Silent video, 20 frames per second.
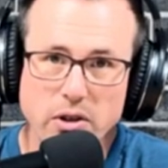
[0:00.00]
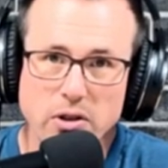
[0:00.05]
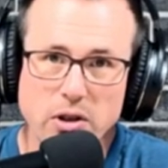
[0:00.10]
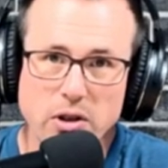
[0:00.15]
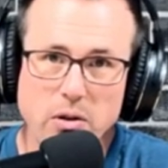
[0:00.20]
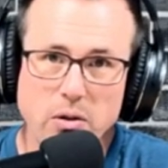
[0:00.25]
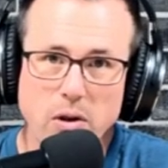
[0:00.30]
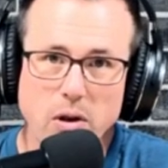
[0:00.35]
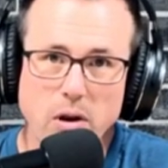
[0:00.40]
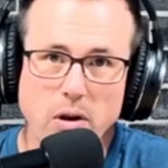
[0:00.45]
and
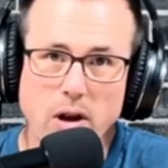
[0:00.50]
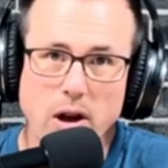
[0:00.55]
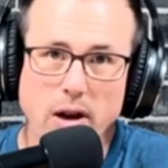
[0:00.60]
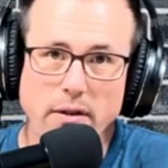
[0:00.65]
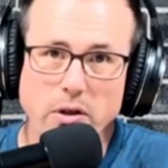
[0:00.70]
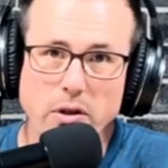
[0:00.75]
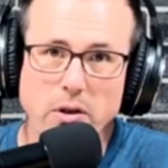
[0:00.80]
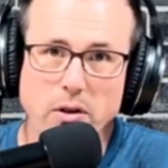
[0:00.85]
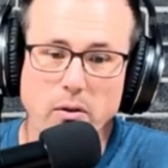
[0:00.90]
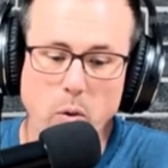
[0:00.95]
Senior Loan
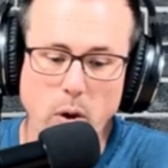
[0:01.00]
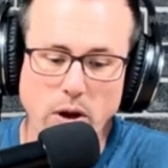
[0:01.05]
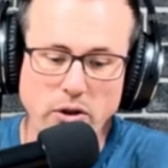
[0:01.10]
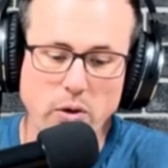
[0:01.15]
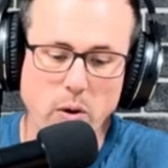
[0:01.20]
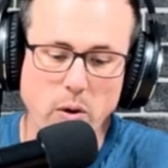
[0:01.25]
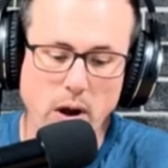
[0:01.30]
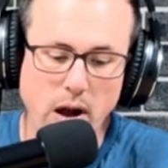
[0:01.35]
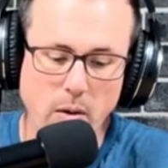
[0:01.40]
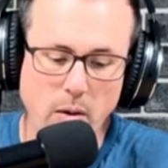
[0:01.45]
Officer of
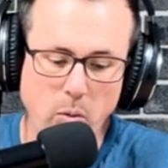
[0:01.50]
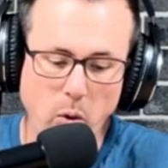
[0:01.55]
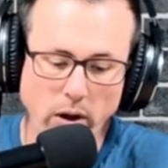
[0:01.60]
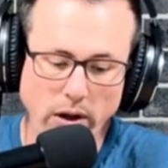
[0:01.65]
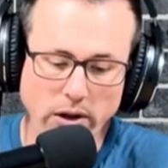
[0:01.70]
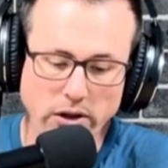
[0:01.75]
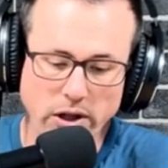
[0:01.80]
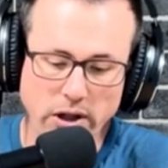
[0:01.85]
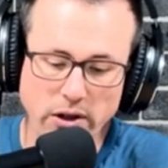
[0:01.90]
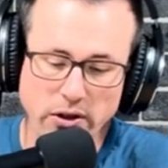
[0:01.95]
Western Ohio
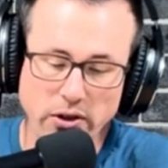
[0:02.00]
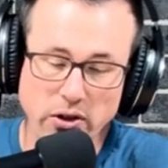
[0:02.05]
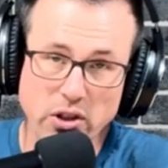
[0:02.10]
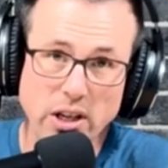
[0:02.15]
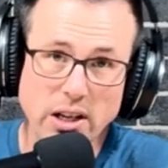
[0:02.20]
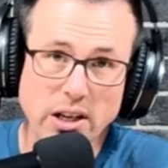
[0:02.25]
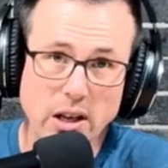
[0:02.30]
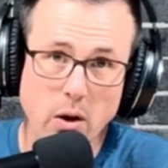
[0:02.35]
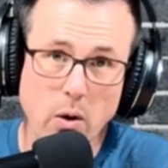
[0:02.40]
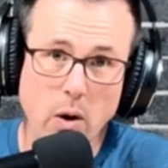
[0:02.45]
Mortgage here in
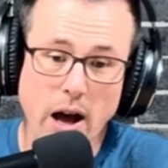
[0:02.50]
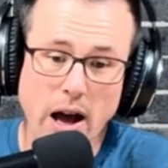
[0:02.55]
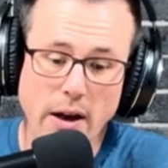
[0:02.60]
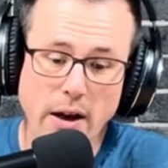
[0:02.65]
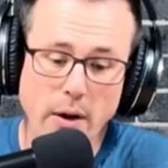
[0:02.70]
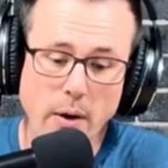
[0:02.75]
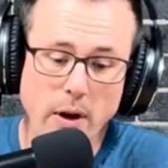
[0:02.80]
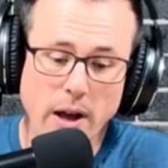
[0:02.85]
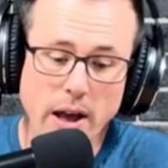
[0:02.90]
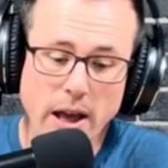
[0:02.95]
Sidney,
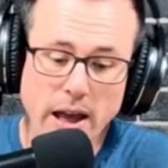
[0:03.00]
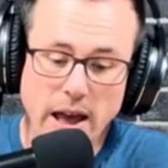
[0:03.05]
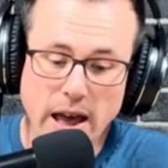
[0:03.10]
Ohio.